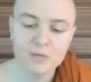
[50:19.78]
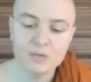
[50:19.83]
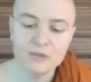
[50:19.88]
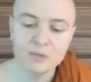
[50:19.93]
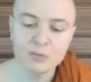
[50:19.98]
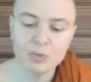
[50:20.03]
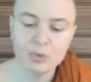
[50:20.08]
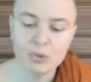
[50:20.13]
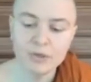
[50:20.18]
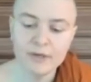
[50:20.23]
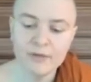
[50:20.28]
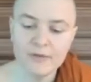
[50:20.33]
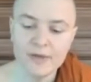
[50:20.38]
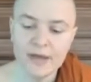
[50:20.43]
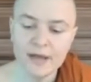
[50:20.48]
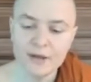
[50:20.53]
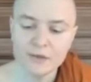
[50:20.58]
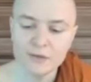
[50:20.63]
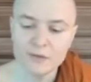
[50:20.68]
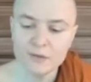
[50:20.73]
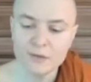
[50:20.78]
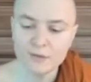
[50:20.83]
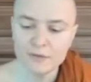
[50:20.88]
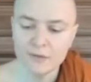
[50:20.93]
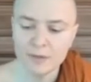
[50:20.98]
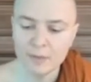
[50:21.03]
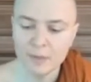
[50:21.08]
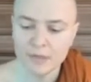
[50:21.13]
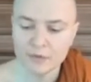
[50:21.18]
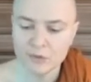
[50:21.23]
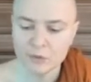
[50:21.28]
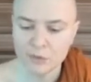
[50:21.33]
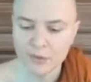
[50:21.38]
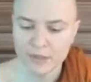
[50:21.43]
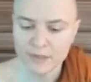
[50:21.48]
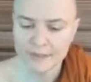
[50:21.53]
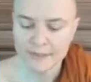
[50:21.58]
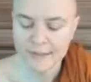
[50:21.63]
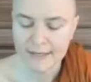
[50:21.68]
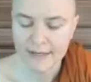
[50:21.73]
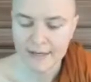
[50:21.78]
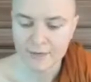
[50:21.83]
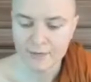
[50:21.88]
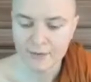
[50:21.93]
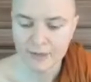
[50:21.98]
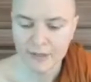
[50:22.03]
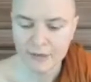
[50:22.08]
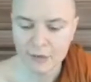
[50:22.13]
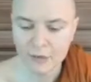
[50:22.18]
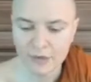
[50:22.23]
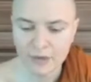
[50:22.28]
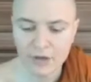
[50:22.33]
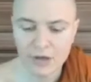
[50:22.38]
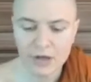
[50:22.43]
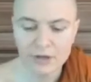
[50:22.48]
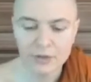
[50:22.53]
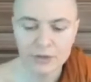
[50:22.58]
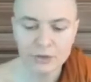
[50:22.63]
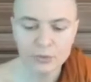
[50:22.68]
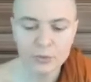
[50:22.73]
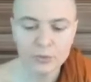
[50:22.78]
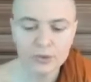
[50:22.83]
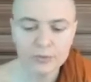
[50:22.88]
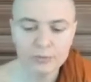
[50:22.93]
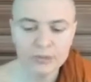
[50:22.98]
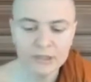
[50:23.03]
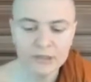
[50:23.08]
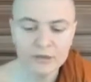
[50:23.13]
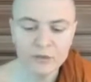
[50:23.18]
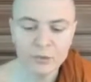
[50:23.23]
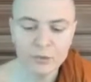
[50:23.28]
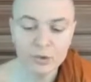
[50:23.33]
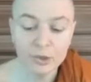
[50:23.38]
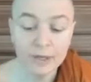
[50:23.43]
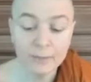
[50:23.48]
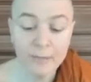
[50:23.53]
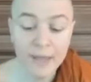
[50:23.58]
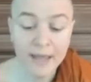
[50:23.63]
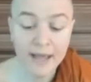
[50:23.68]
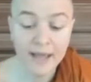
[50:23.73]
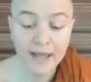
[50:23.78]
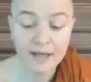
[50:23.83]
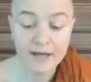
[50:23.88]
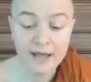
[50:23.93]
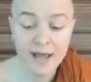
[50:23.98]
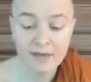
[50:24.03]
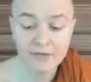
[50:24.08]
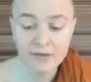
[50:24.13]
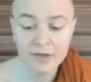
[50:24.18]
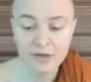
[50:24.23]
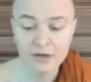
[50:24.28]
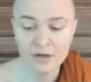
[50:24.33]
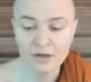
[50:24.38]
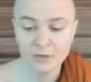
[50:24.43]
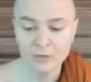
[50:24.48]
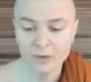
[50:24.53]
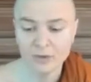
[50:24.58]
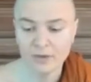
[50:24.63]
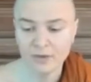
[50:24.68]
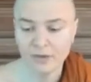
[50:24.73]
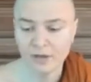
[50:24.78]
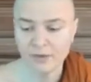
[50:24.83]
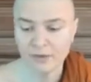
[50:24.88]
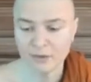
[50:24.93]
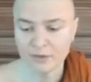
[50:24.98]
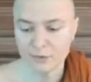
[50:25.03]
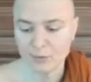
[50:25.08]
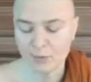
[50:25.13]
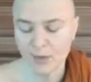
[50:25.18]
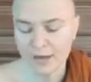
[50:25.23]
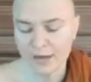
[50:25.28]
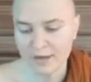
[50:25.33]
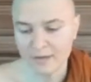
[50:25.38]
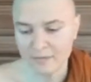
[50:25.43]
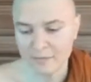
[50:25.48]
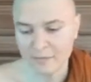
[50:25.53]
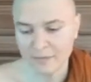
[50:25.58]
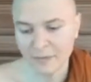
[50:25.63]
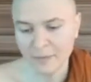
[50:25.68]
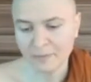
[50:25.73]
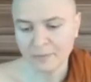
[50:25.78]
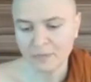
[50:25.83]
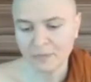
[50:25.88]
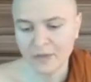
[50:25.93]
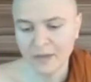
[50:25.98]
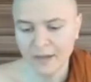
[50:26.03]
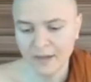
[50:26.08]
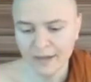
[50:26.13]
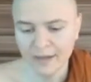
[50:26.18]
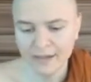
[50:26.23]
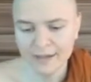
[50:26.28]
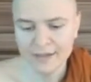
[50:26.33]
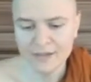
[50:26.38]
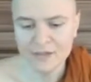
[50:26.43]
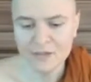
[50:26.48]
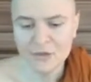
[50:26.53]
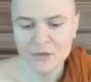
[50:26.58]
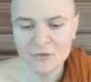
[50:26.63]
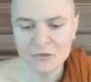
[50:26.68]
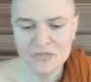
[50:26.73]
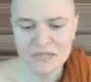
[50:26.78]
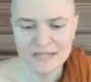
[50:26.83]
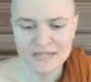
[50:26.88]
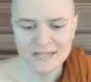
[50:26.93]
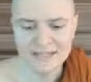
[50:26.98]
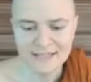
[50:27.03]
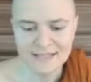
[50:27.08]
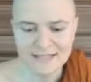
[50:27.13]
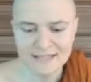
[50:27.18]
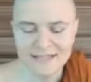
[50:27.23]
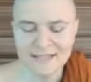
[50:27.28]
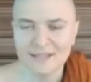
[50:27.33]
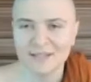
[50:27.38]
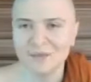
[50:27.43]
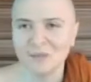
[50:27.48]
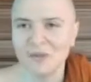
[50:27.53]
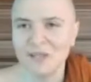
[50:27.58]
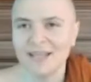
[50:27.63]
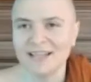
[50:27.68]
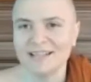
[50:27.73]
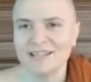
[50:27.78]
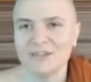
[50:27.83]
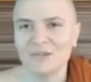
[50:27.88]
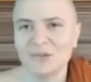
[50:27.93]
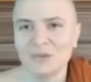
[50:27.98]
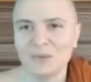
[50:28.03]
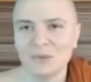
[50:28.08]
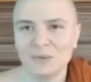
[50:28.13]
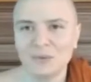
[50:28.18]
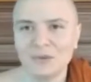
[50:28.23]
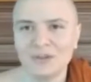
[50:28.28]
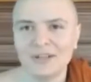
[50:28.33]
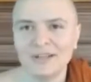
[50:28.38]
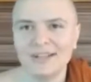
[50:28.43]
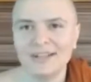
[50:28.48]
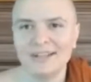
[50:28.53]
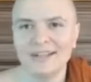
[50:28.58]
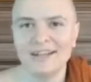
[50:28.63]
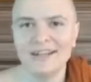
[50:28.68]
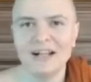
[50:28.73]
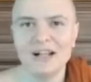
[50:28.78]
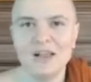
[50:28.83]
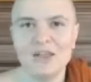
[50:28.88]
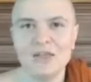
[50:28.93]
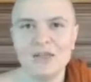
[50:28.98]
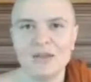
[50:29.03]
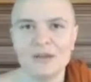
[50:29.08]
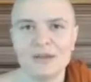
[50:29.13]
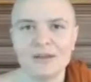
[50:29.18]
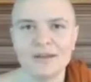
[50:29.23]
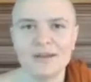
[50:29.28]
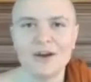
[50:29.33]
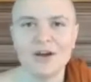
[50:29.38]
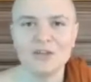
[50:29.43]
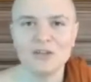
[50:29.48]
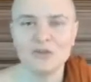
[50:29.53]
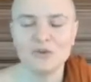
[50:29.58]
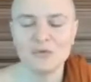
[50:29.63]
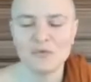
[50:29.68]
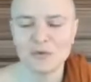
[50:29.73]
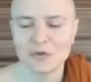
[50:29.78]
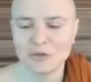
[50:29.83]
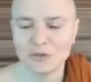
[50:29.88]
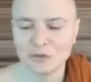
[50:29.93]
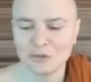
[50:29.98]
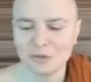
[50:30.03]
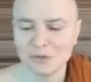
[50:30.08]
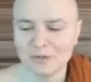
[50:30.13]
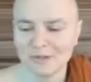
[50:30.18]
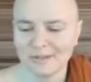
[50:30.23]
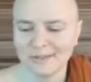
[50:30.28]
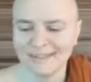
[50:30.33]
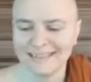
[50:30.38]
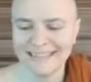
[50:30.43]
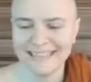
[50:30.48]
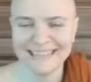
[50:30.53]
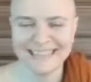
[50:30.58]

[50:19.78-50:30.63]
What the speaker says: I was born in the house of a female street slave, neither an honored woman nor a man, having gone with another's wife. So this, we get to the controversial